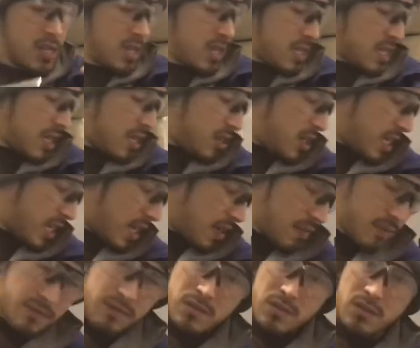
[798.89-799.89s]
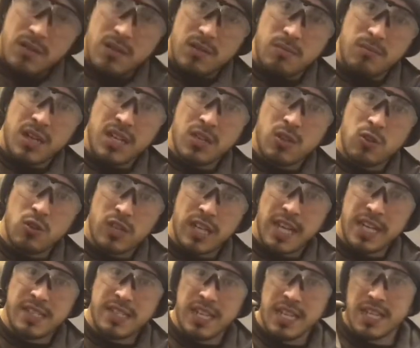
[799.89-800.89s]
Now, I have my Glock
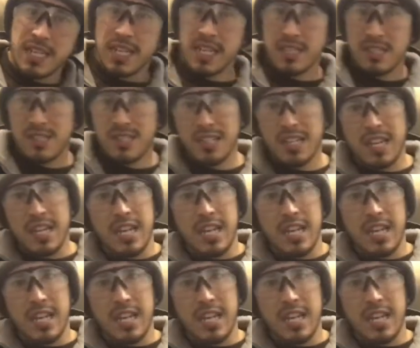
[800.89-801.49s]
18C